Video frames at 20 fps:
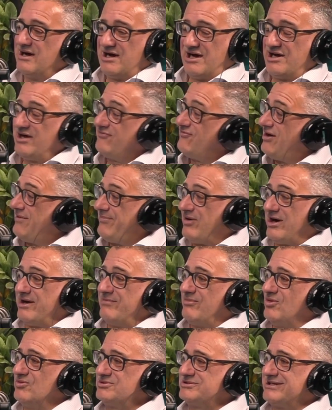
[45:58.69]
and I might buy the
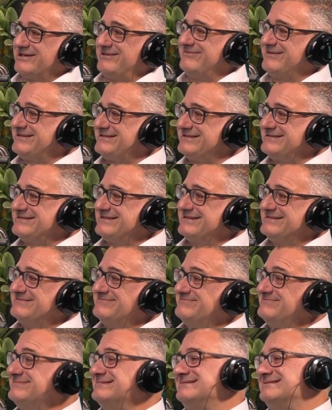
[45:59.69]
Maudsley, which is
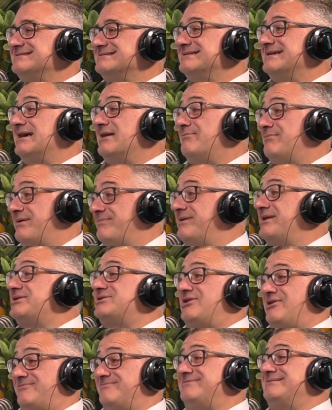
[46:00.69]
maybe the
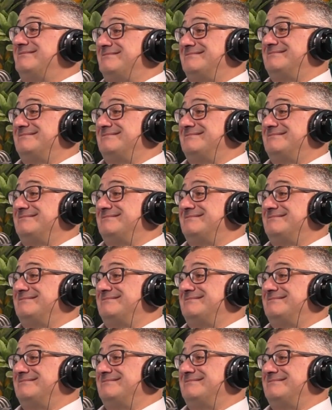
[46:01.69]
top